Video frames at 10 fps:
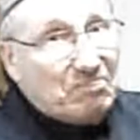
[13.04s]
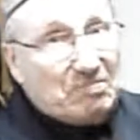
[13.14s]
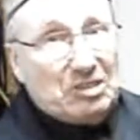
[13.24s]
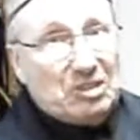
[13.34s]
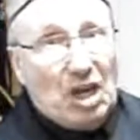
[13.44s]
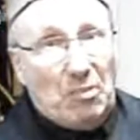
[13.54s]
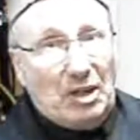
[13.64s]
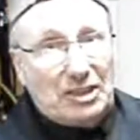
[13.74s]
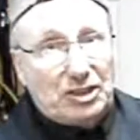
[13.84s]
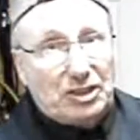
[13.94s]
There's not
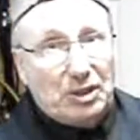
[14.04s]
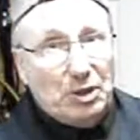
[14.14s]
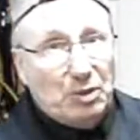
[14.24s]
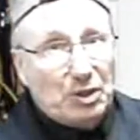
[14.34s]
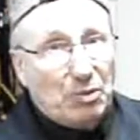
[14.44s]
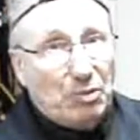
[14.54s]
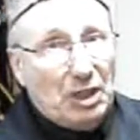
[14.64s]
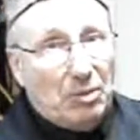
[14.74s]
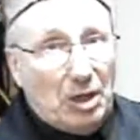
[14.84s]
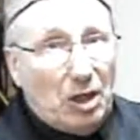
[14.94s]
much to do with a
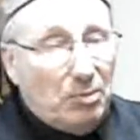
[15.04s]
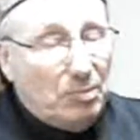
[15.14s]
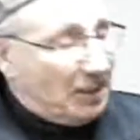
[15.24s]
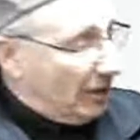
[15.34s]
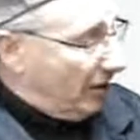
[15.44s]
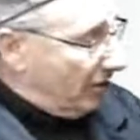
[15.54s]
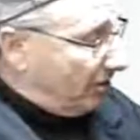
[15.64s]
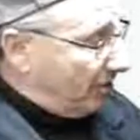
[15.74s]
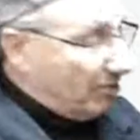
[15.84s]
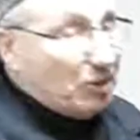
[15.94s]
wheelbarrow
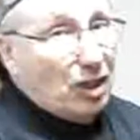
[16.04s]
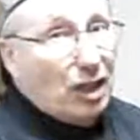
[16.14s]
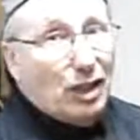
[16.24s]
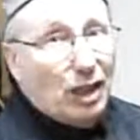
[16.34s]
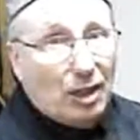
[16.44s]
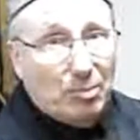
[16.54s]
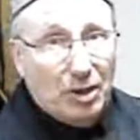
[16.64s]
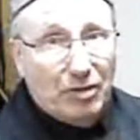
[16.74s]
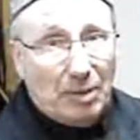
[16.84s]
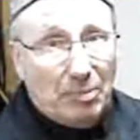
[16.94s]
because there's not a lot of
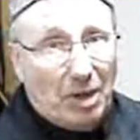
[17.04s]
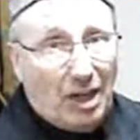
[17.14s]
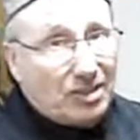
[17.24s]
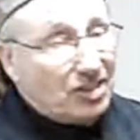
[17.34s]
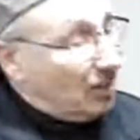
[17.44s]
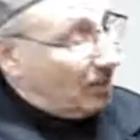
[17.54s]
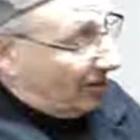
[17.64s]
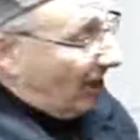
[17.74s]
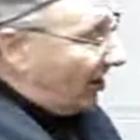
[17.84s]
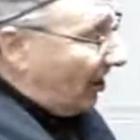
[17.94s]
moving parts. It's
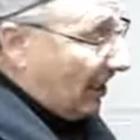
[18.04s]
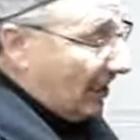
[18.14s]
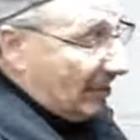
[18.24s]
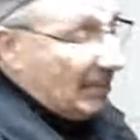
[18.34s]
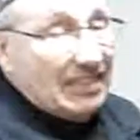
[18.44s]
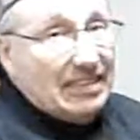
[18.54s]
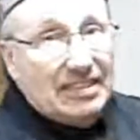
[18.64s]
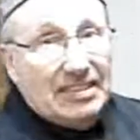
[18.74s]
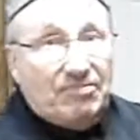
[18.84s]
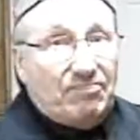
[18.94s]
not like
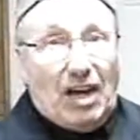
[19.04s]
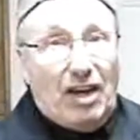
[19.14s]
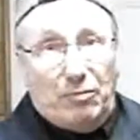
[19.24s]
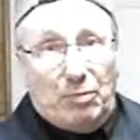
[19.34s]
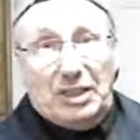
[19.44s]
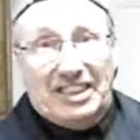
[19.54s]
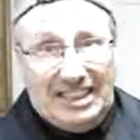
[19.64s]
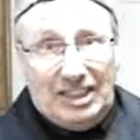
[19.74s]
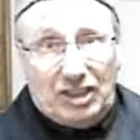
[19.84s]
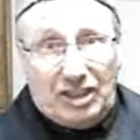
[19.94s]
I put an
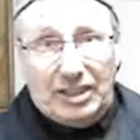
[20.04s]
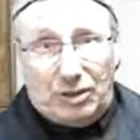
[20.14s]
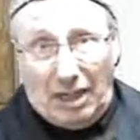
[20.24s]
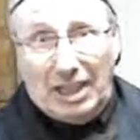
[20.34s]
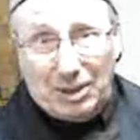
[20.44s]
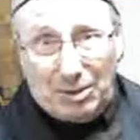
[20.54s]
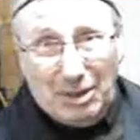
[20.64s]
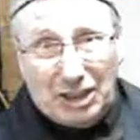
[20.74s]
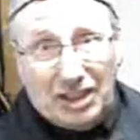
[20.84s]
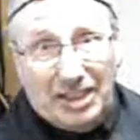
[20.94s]
engine and
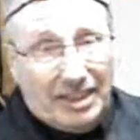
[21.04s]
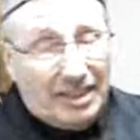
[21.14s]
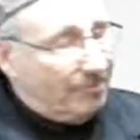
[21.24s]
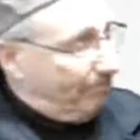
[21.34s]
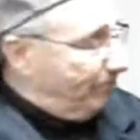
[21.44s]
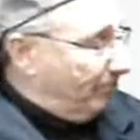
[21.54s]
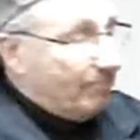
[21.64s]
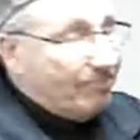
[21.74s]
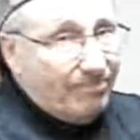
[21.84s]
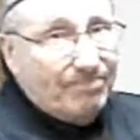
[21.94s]
transmission in it
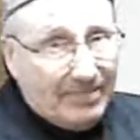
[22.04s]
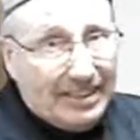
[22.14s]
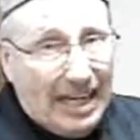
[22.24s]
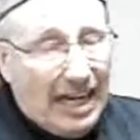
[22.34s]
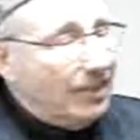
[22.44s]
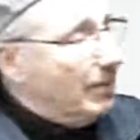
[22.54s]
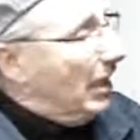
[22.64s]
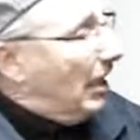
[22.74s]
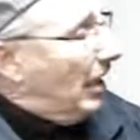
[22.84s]
yet.